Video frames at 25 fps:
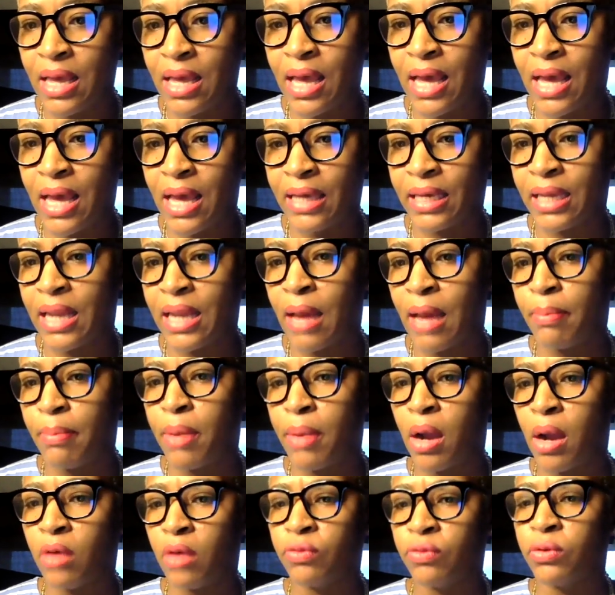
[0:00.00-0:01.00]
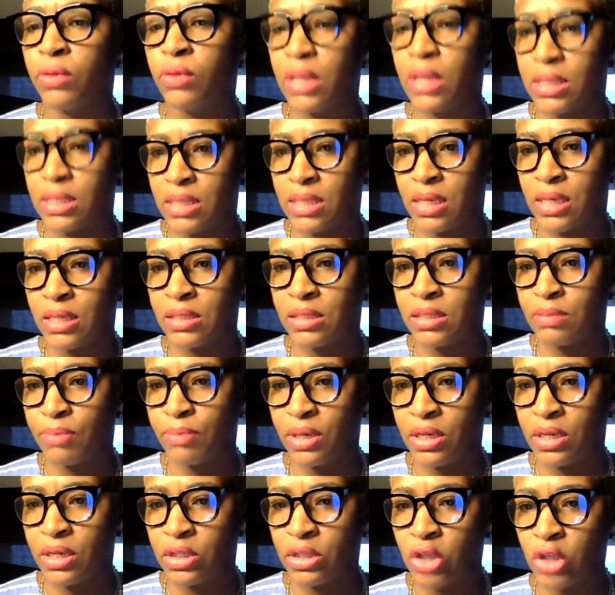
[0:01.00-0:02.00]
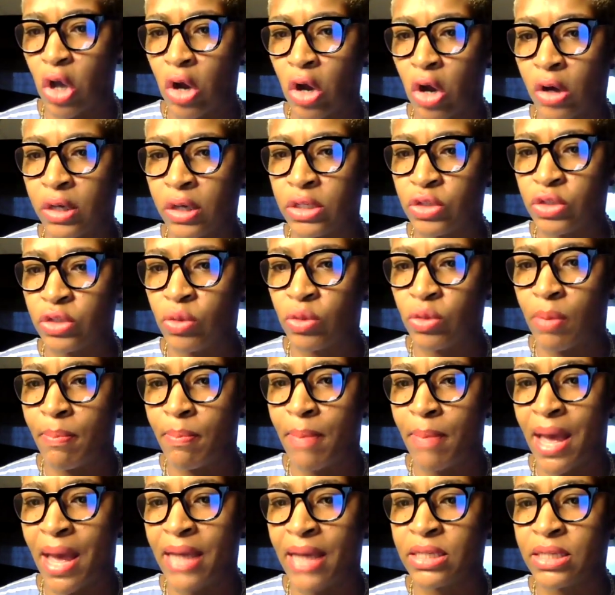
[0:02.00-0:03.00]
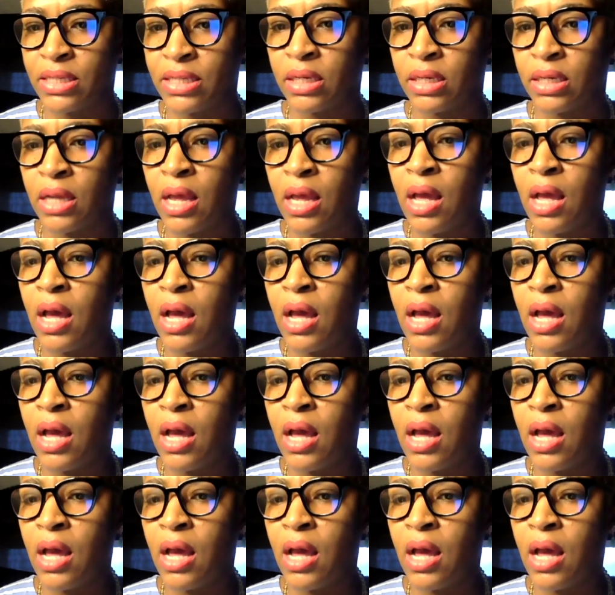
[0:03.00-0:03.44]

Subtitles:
I get how powerful this is, but it's hard to imagine